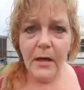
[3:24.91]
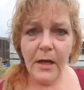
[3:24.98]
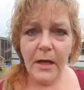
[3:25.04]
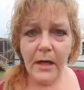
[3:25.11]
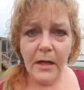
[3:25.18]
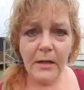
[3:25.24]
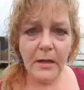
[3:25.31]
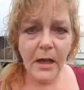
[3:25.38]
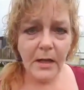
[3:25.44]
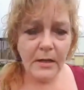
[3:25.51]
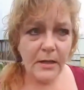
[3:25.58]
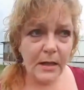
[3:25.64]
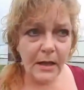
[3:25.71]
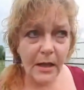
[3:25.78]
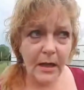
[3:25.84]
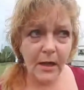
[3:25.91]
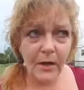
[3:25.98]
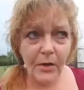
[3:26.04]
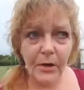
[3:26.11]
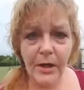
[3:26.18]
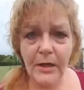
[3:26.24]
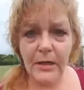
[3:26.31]
in intensity and
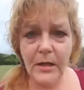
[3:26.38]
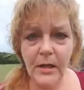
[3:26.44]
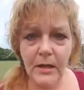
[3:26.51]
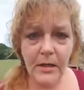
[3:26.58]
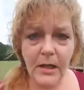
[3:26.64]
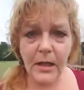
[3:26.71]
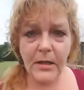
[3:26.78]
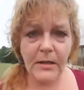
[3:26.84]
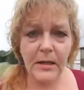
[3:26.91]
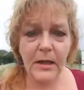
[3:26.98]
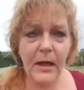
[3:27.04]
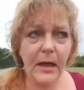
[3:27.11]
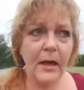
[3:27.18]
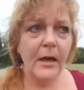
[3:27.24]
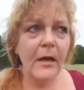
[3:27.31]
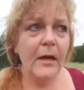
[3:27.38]
increase in intensity.